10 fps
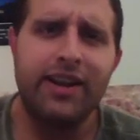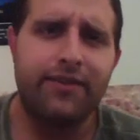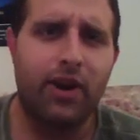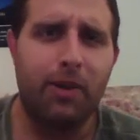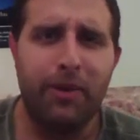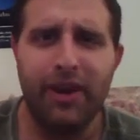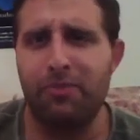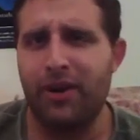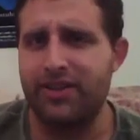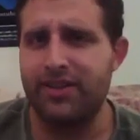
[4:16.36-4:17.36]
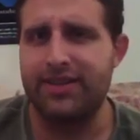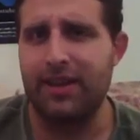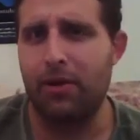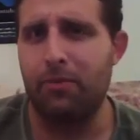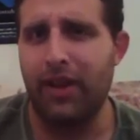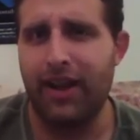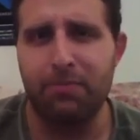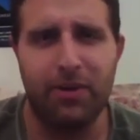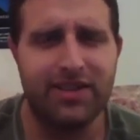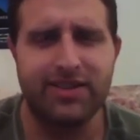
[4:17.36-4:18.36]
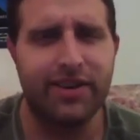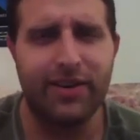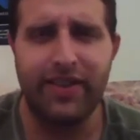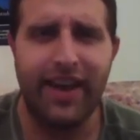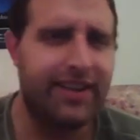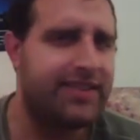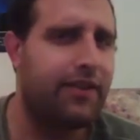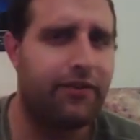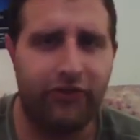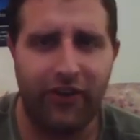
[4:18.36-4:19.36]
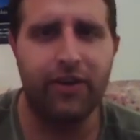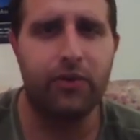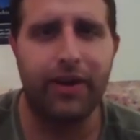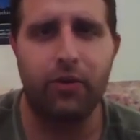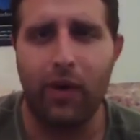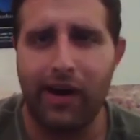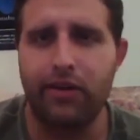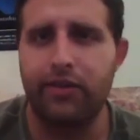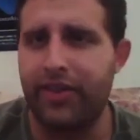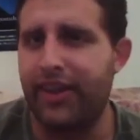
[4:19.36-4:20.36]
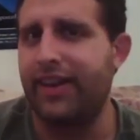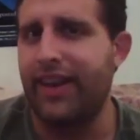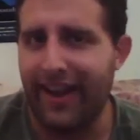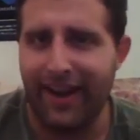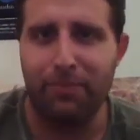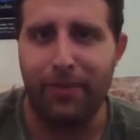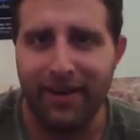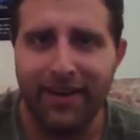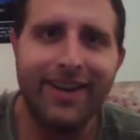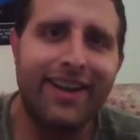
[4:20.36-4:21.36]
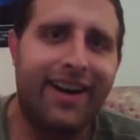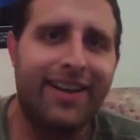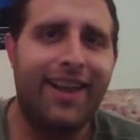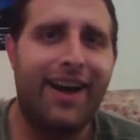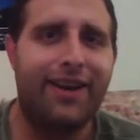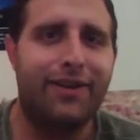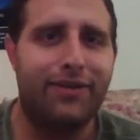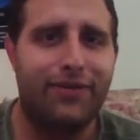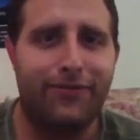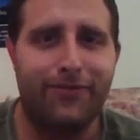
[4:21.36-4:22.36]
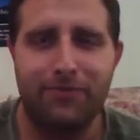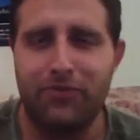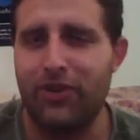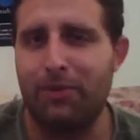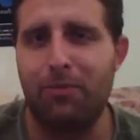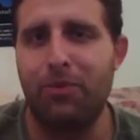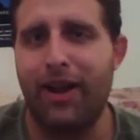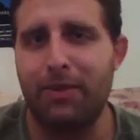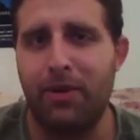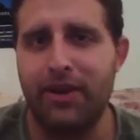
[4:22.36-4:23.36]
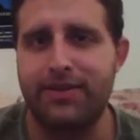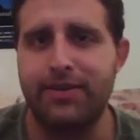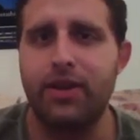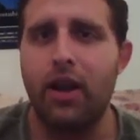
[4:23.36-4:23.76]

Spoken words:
For a big-budget summer blockbuster, that is a very rare thing to happen. A lot of summer blockbusters,